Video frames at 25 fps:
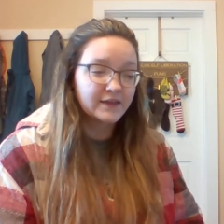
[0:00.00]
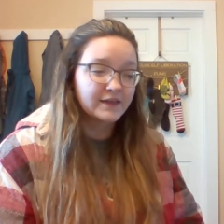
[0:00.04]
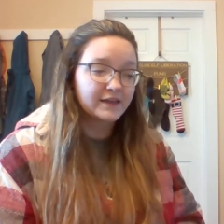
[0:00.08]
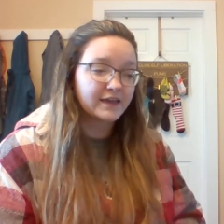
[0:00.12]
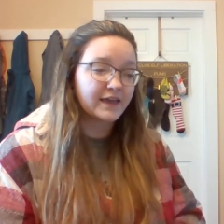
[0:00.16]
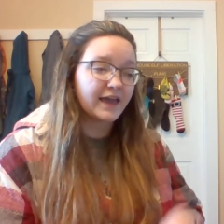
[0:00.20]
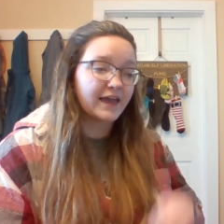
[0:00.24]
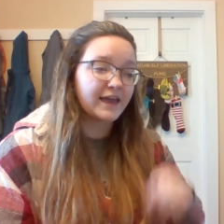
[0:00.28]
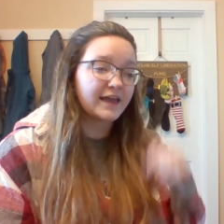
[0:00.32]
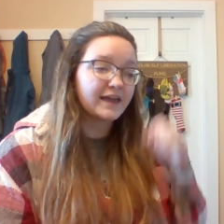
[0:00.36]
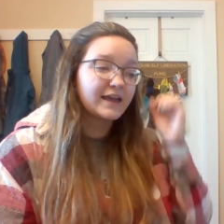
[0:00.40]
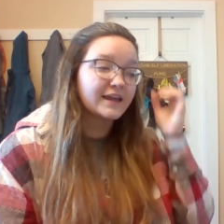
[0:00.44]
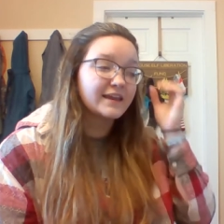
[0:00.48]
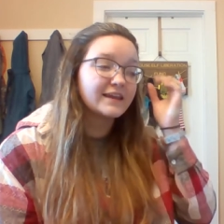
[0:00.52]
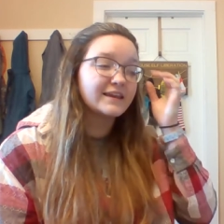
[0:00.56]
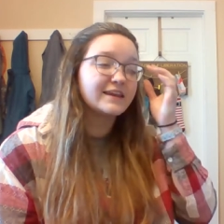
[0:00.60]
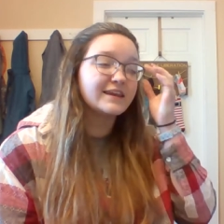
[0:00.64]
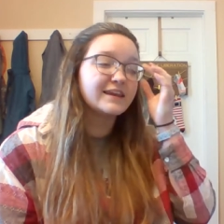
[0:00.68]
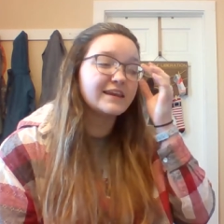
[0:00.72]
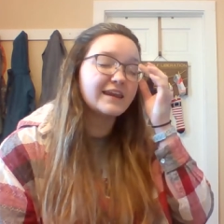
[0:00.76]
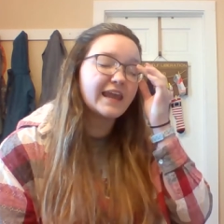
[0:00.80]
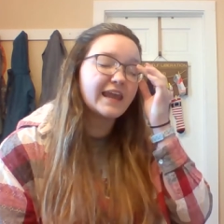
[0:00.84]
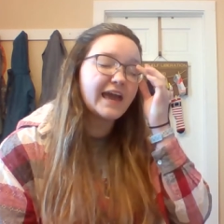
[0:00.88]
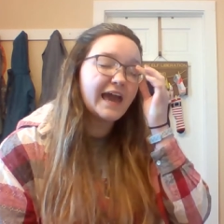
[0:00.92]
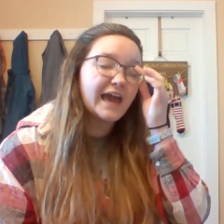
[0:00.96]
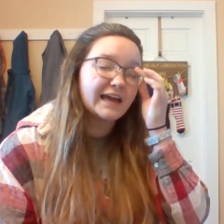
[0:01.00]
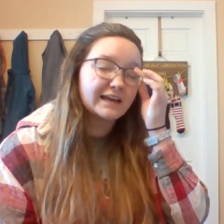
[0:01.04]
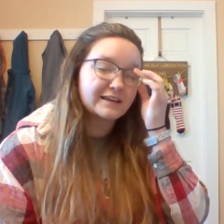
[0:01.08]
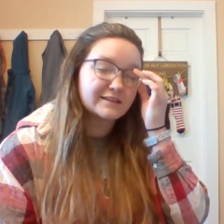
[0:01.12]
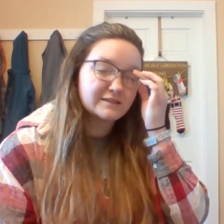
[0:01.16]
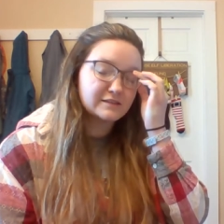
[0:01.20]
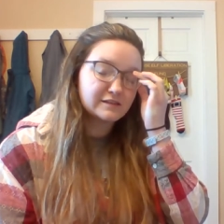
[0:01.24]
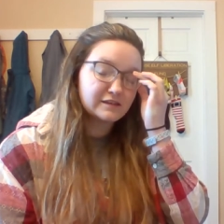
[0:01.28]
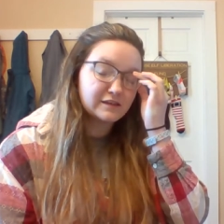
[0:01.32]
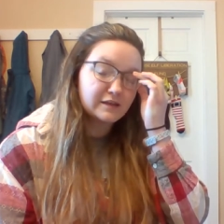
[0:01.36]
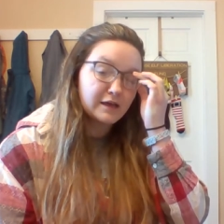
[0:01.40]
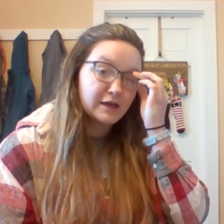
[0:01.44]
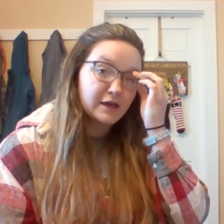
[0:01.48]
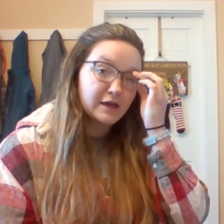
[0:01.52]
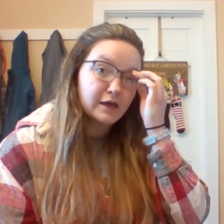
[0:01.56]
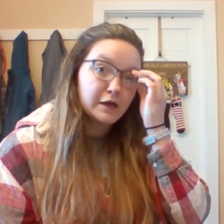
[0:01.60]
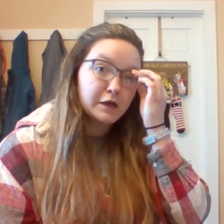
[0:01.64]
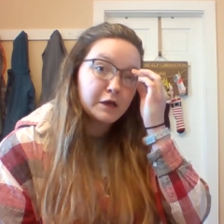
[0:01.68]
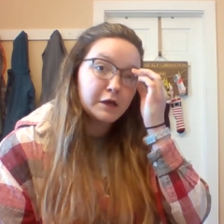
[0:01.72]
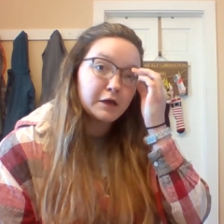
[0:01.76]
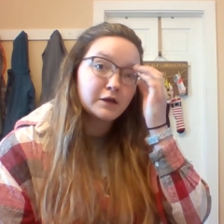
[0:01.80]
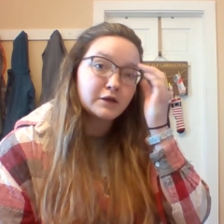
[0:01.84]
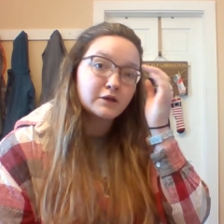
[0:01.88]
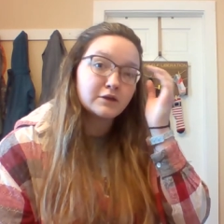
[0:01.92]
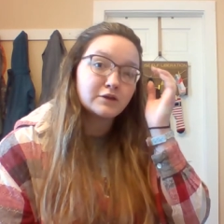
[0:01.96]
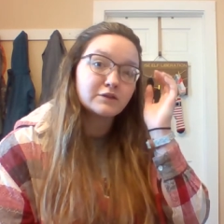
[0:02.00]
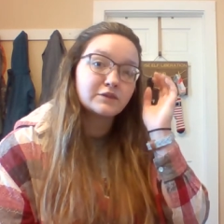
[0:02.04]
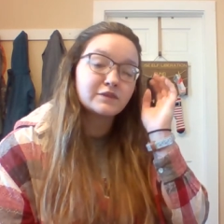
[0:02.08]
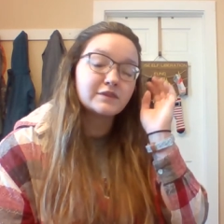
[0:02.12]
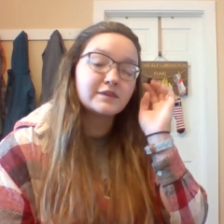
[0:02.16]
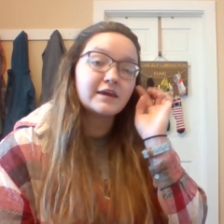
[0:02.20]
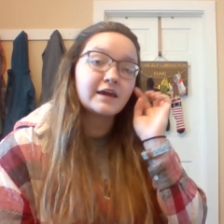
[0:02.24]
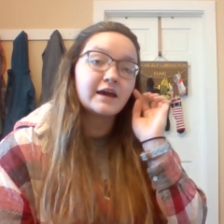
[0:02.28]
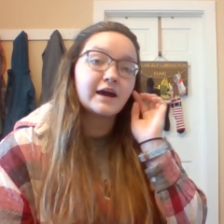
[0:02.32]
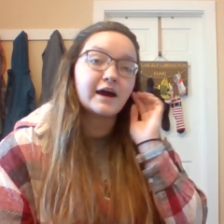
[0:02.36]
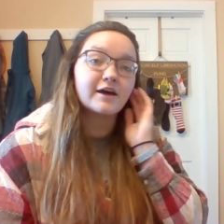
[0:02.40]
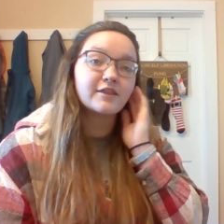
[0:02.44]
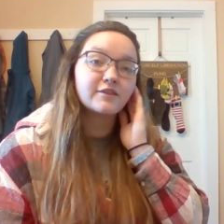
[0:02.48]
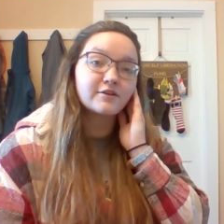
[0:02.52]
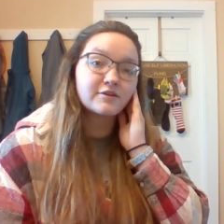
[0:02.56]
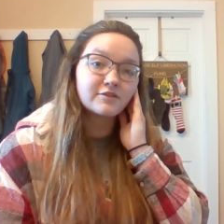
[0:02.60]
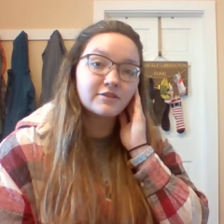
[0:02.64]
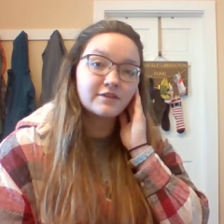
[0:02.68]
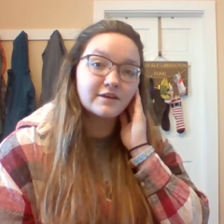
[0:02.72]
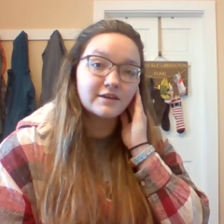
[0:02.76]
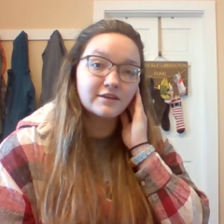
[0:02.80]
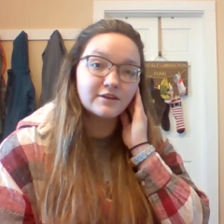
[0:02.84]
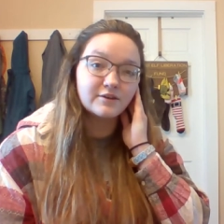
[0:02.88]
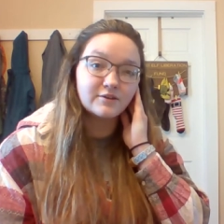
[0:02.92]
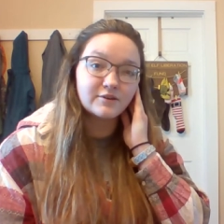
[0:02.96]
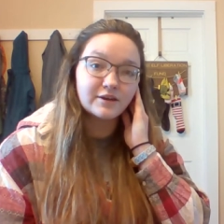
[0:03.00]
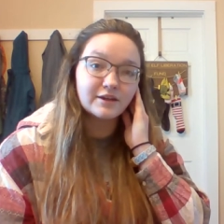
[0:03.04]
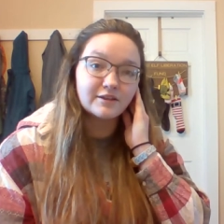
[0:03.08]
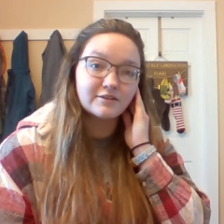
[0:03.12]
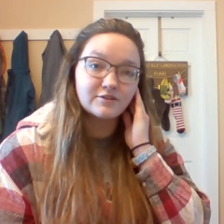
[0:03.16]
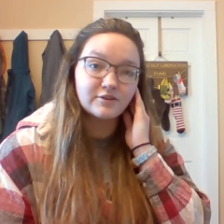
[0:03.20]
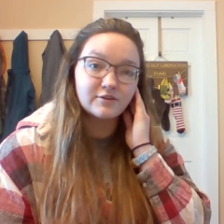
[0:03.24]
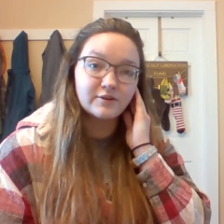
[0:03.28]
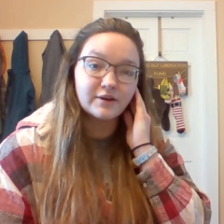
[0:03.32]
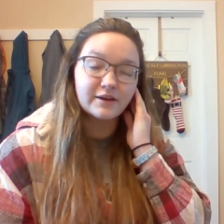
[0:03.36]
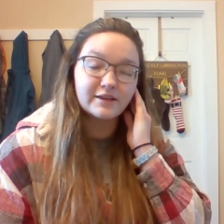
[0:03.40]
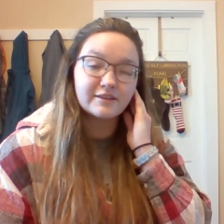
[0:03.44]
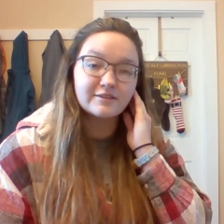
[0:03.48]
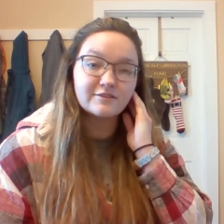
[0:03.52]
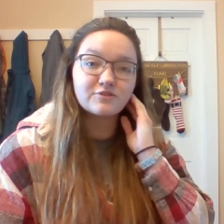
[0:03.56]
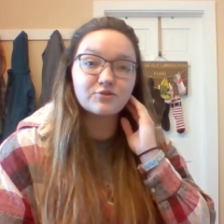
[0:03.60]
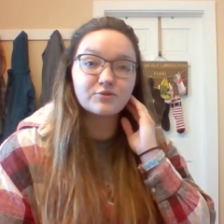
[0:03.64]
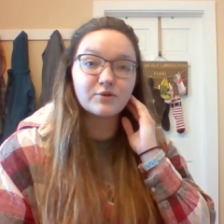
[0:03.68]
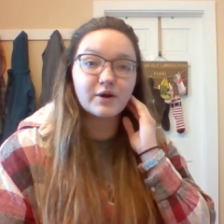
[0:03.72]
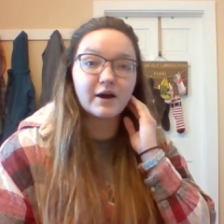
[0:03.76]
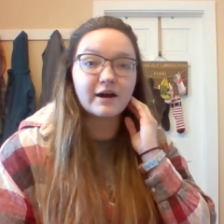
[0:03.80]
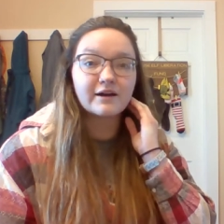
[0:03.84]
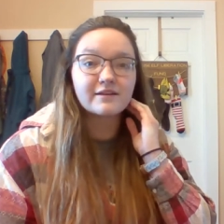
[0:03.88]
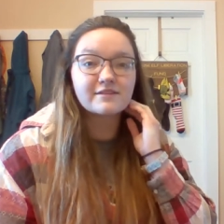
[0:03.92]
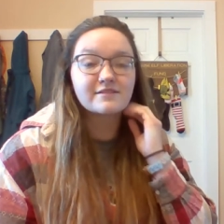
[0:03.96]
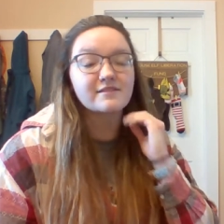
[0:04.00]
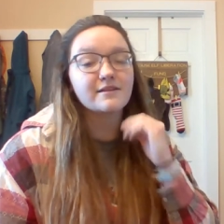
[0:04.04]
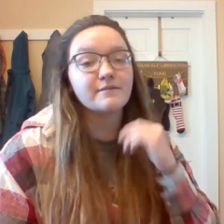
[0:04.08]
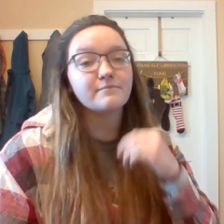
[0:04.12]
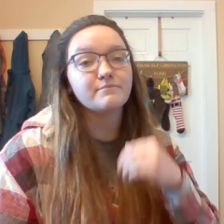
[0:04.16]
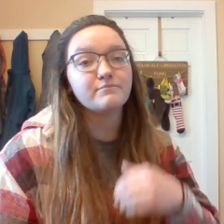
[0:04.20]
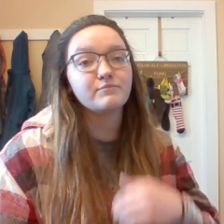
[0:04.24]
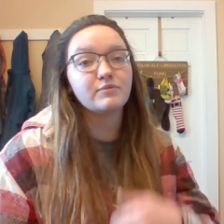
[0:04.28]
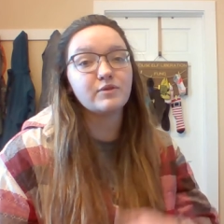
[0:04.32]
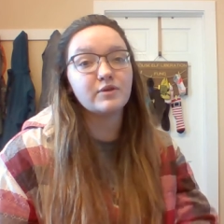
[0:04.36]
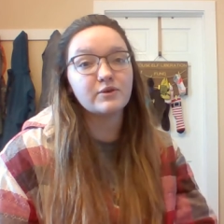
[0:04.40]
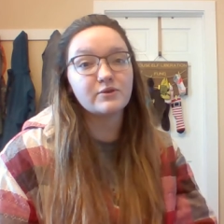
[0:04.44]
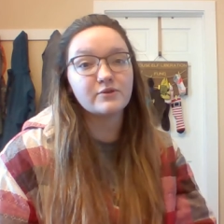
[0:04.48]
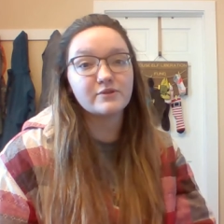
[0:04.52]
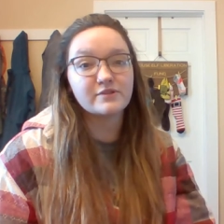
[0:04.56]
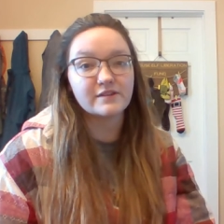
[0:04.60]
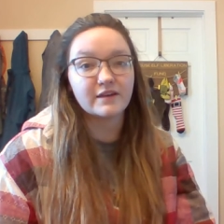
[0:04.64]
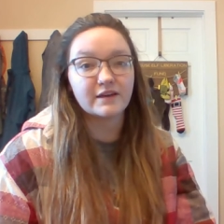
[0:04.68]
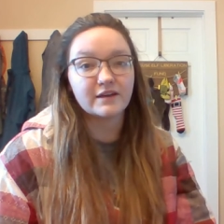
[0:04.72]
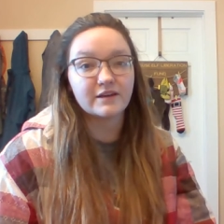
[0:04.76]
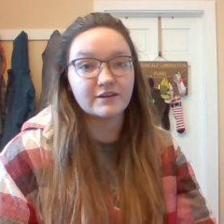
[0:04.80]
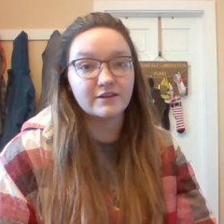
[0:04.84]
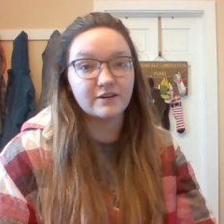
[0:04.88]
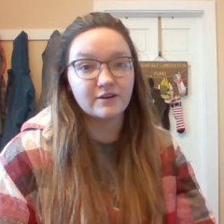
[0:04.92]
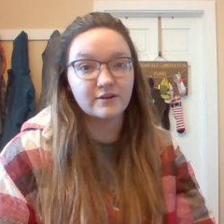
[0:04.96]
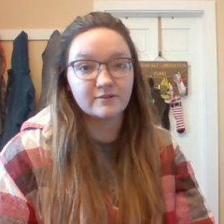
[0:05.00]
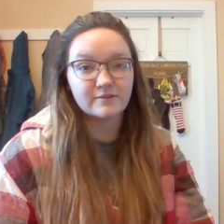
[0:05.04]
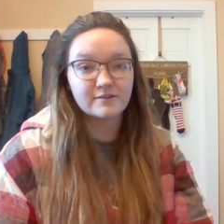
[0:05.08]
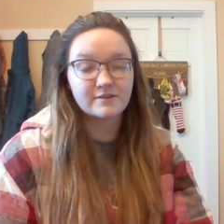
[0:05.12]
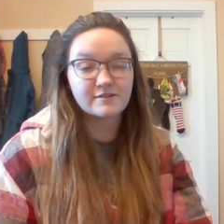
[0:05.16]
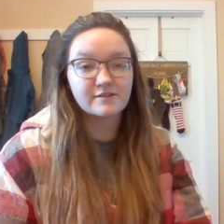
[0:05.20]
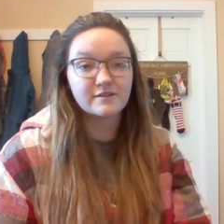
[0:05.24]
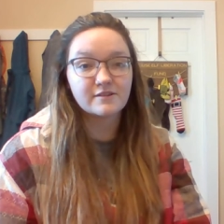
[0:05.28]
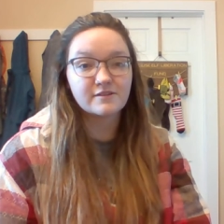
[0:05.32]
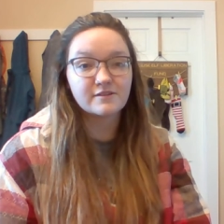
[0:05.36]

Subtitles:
Okay, next, the other thing you can do is draw some music notes.